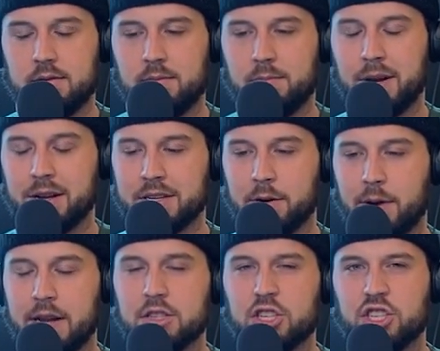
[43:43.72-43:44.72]
because I
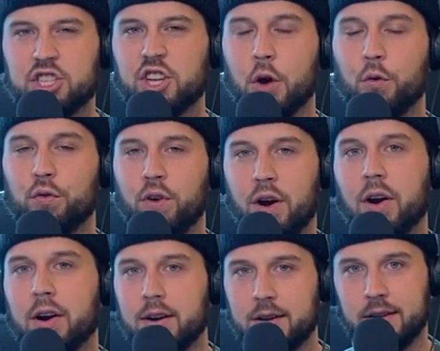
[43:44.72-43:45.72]
ran so
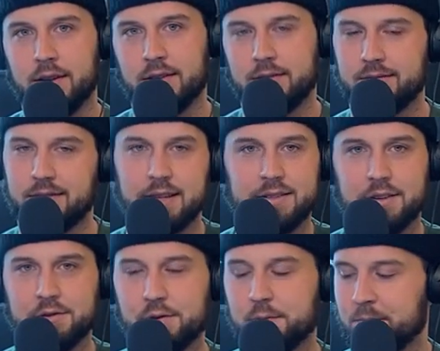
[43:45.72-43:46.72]
far. That's not true.